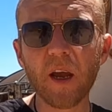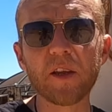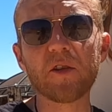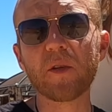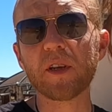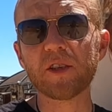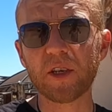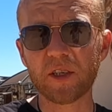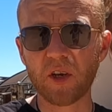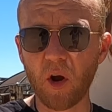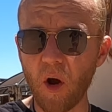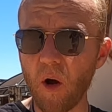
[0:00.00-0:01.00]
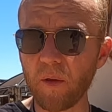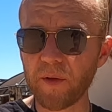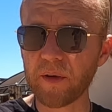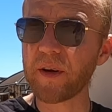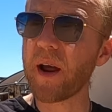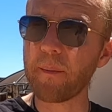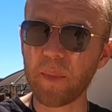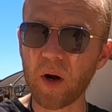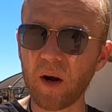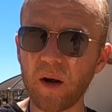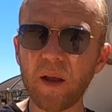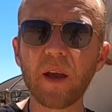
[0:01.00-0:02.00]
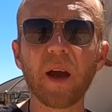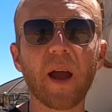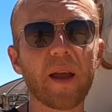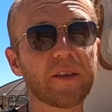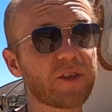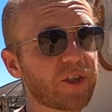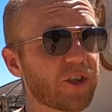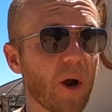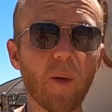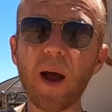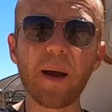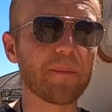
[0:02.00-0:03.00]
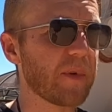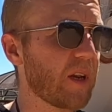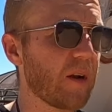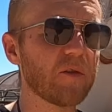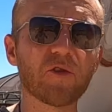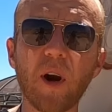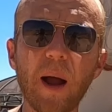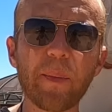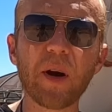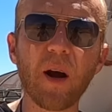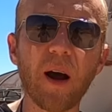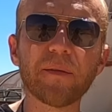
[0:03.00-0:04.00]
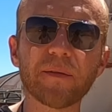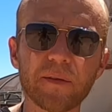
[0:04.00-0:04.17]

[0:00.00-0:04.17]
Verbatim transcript: You can just call their number and show up, you know, drop it off.